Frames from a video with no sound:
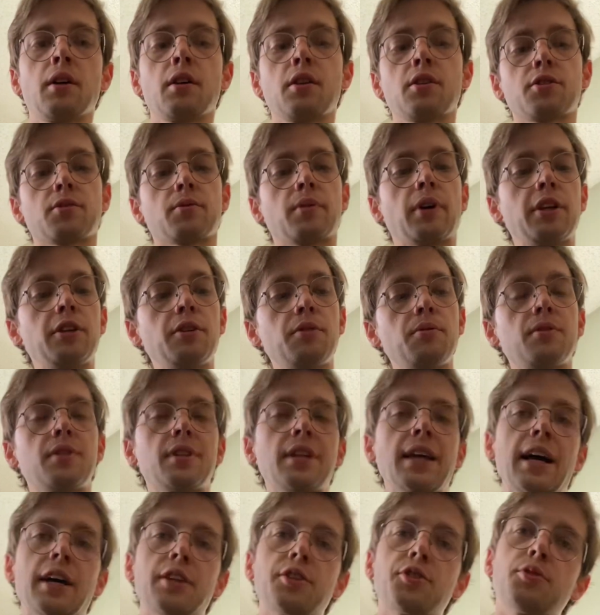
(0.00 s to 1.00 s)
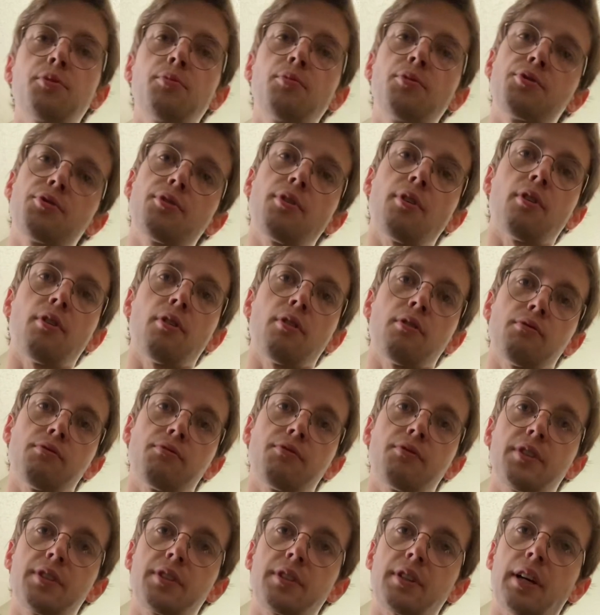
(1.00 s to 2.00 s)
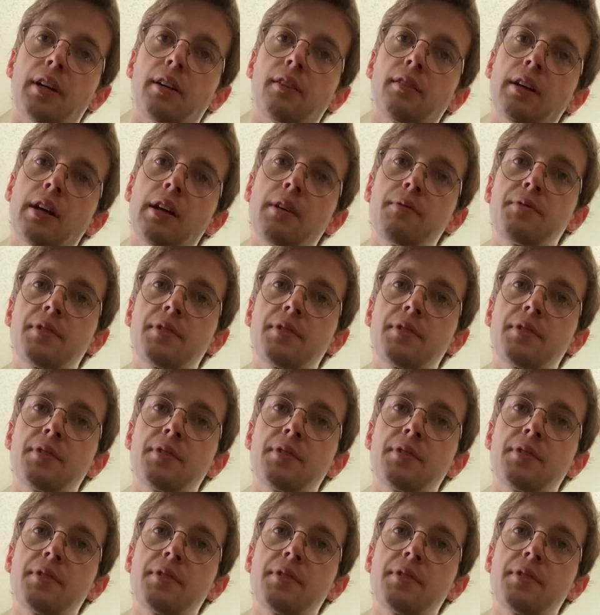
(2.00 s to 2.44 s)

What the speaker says: So I use that to resolve. It's got a lot of